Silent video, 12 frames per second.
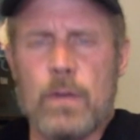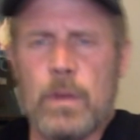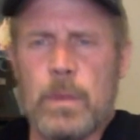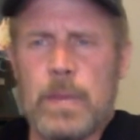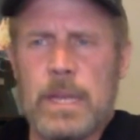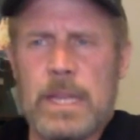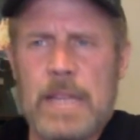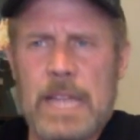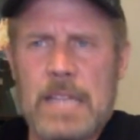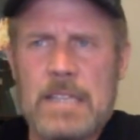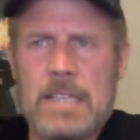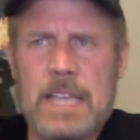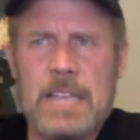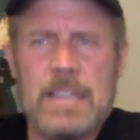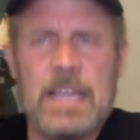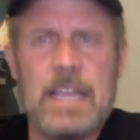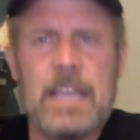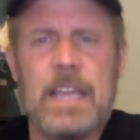and being that
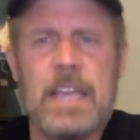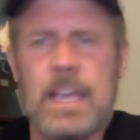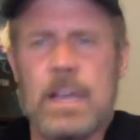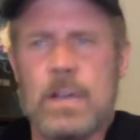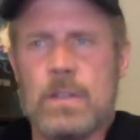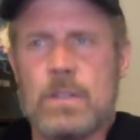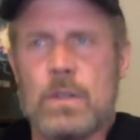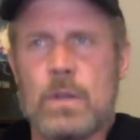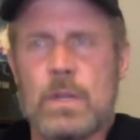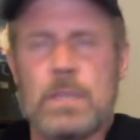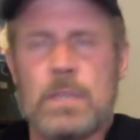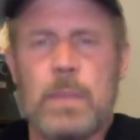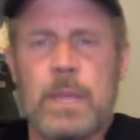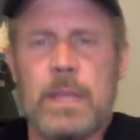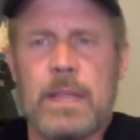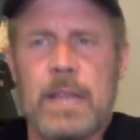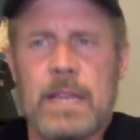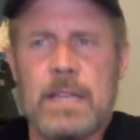king, or so to speak,
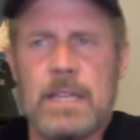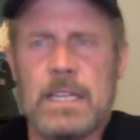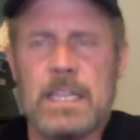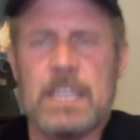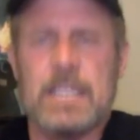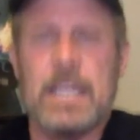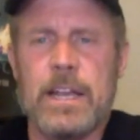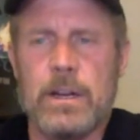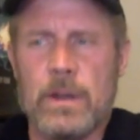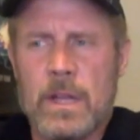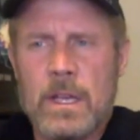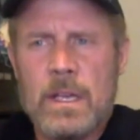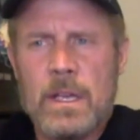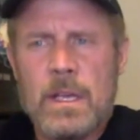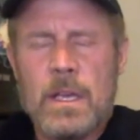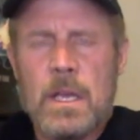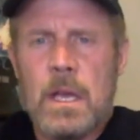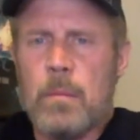that dictator.
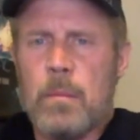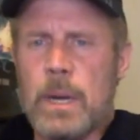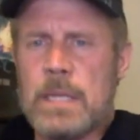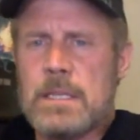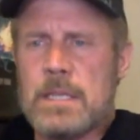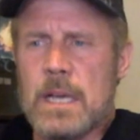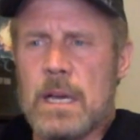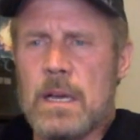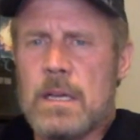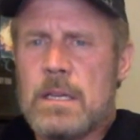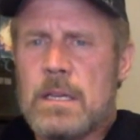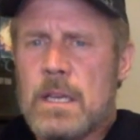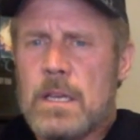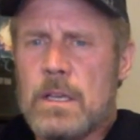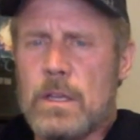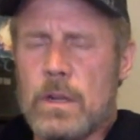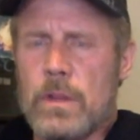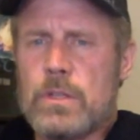But
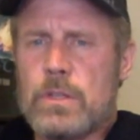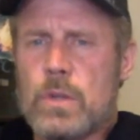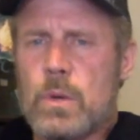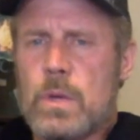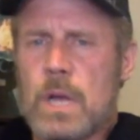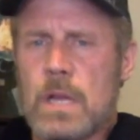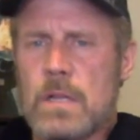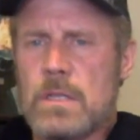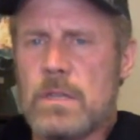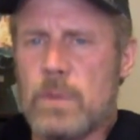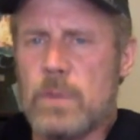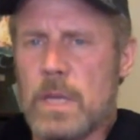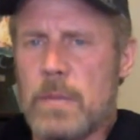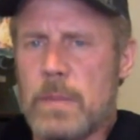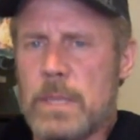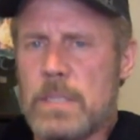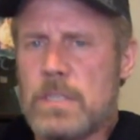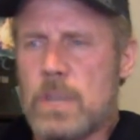their true colors have really
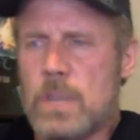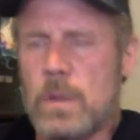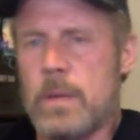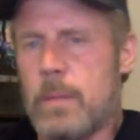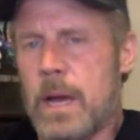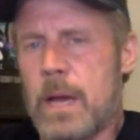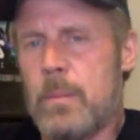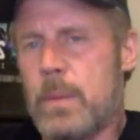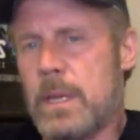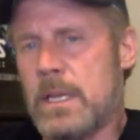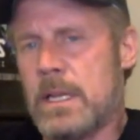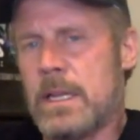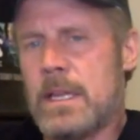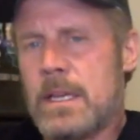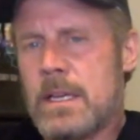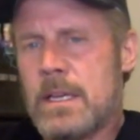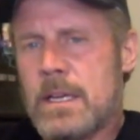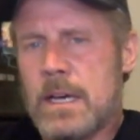been shown, in my opinion,
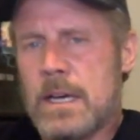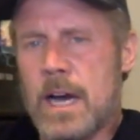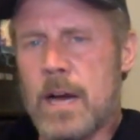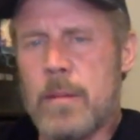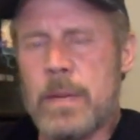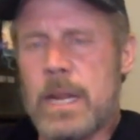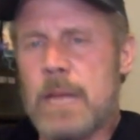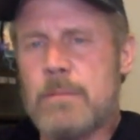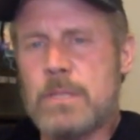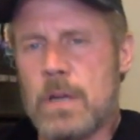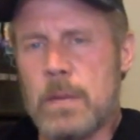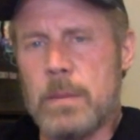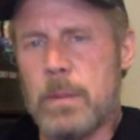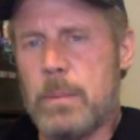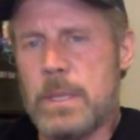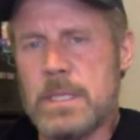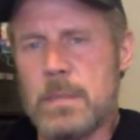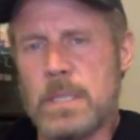and I'm sure I'm going to
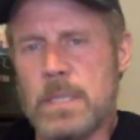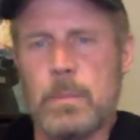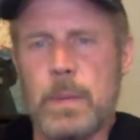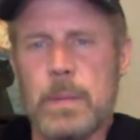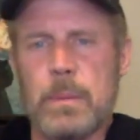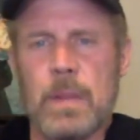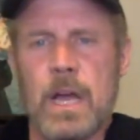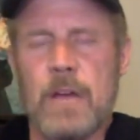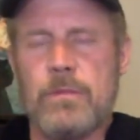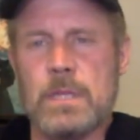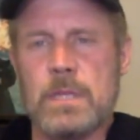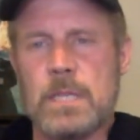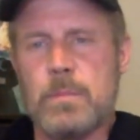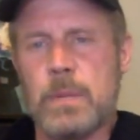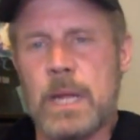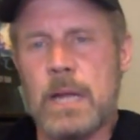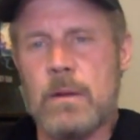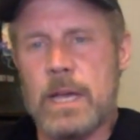piss a bunch of people off with this,
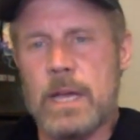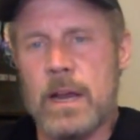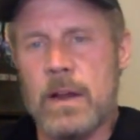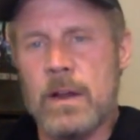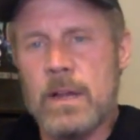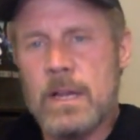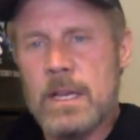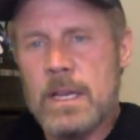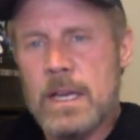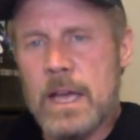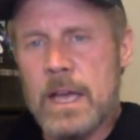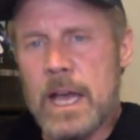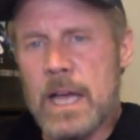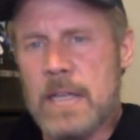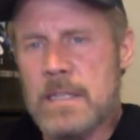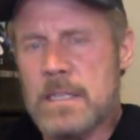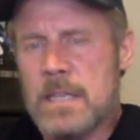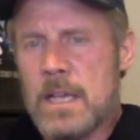but I don't care.
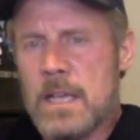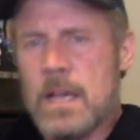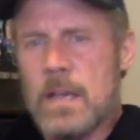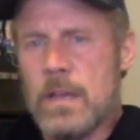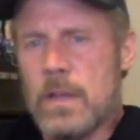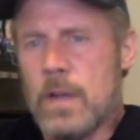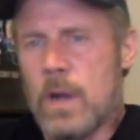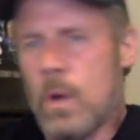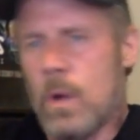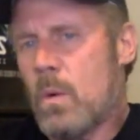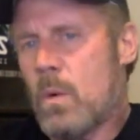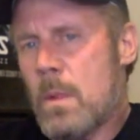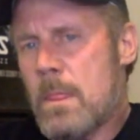As you know,